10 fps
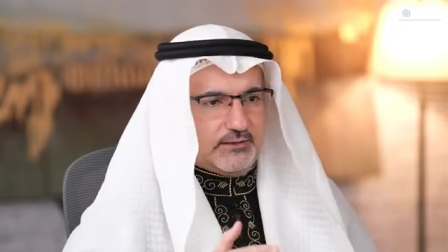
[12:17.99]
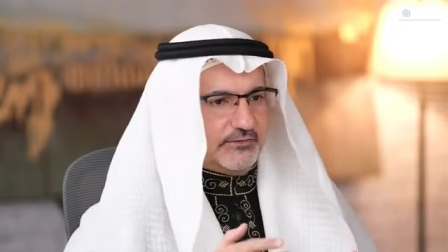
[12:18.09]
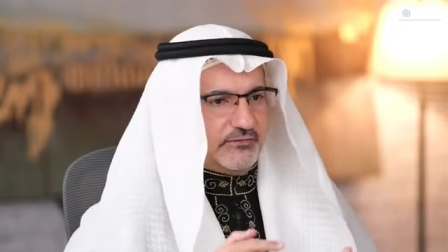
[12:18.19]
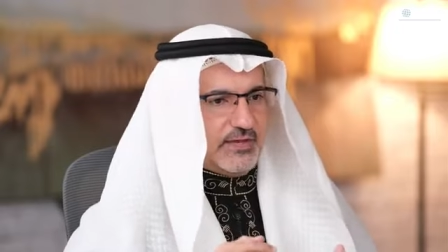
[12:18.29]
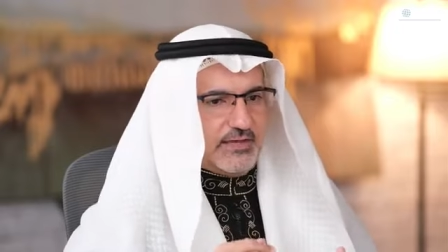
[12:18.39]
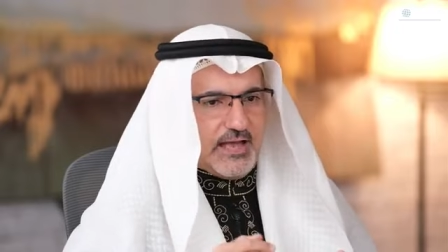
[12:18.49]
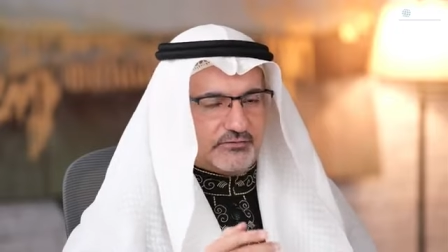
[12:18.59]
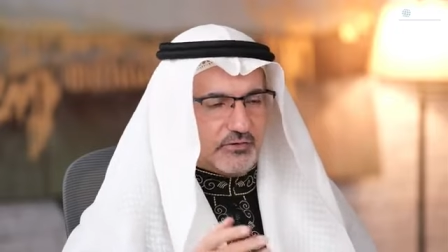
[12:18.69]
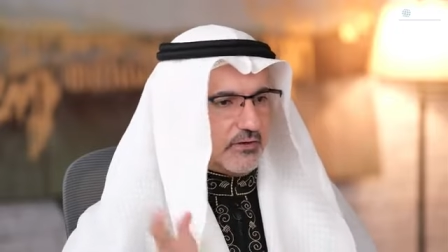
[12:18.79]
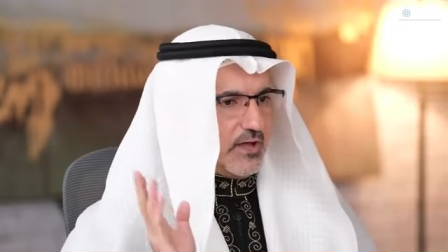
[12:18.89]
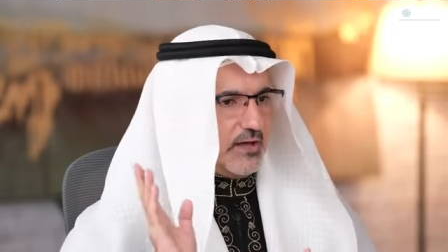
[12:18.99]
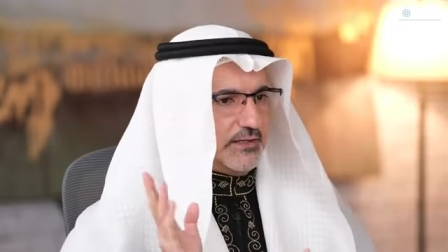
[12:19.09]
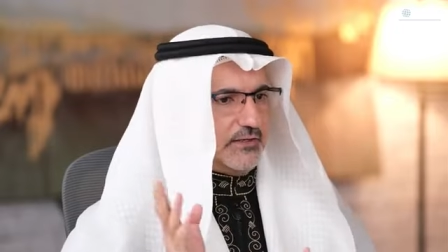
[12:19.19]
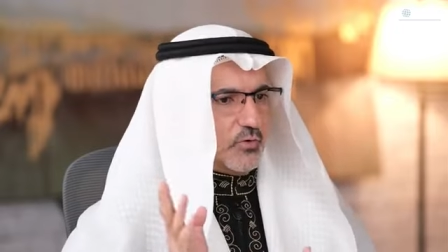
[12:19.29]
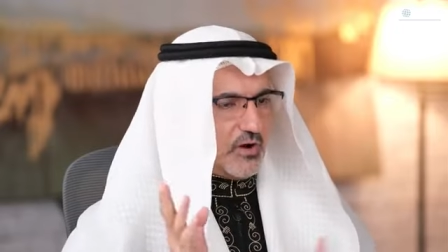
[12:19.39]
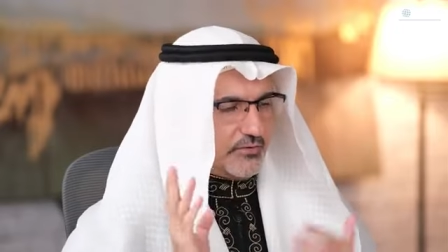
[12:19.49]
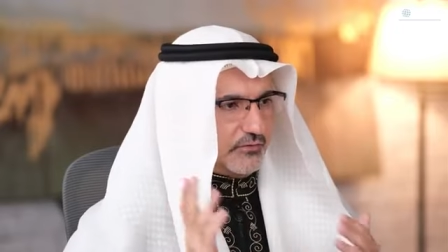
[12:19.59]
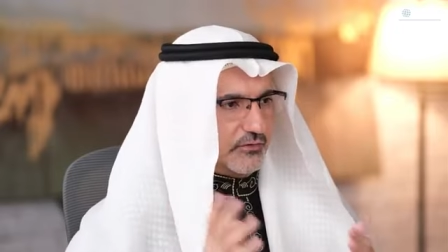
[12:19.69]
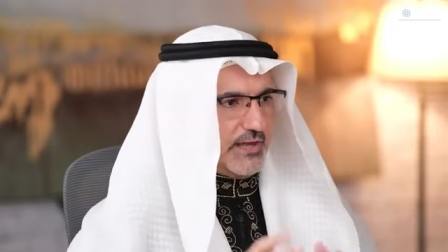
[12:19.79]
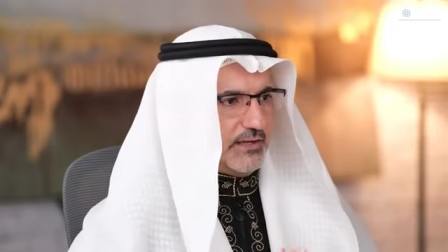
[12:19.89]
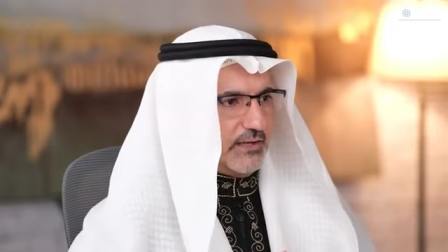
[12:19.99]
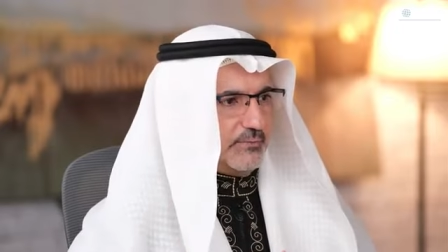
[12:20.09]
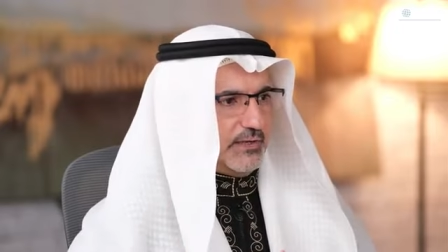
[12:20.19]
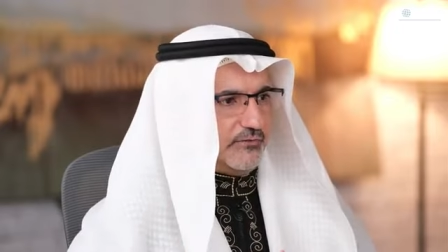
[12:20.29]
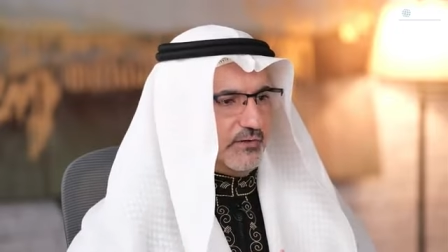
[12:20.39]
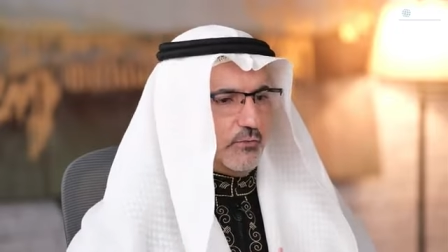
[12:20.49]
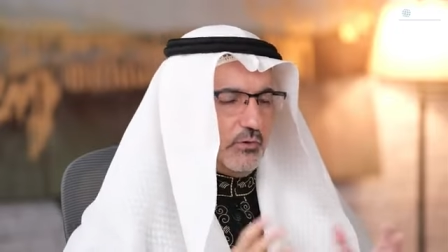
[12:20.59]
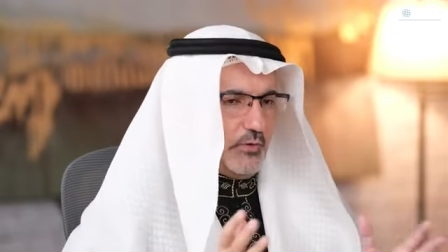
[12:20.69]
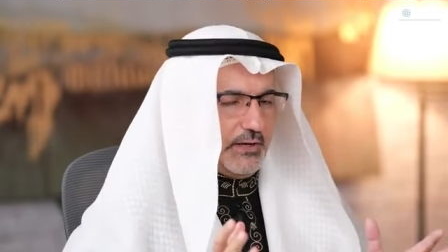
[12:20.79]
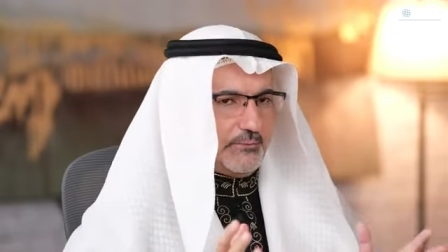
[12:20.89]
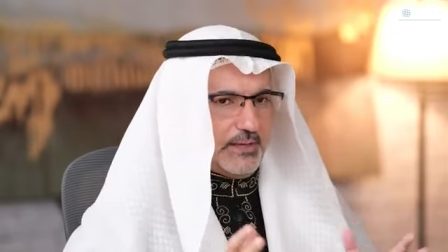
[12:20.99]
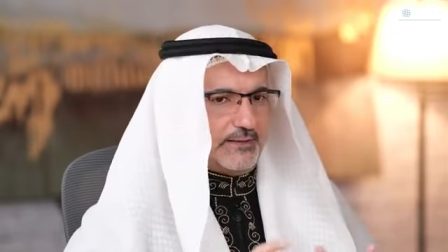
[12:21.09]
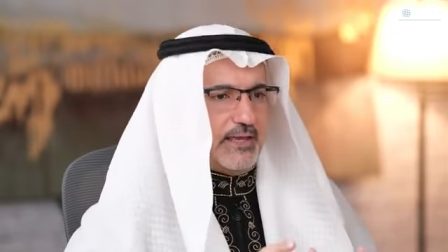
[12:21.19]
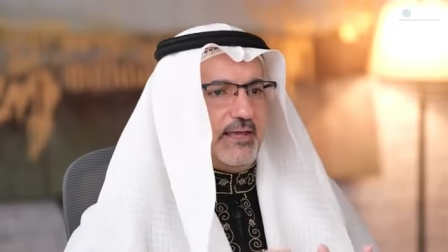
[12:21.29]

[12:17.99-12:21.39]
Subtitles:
let's say Yasser Qadi or others like him. They're going to say, well, wait a minute.